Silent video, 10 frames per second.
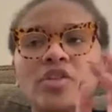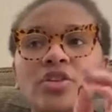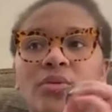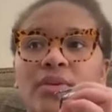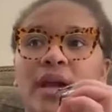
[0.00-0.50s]

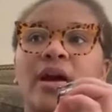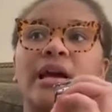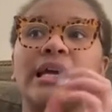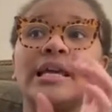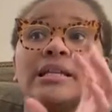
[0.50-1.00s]
So there
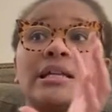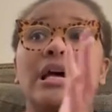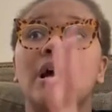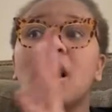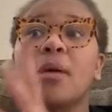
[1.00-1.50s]
is
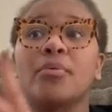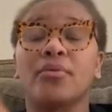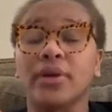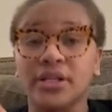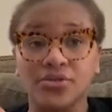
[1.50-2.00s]
a
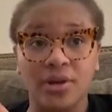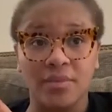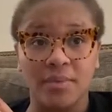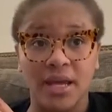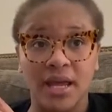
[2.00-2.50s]

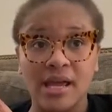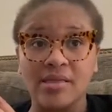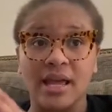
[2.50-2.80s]
pre-treatment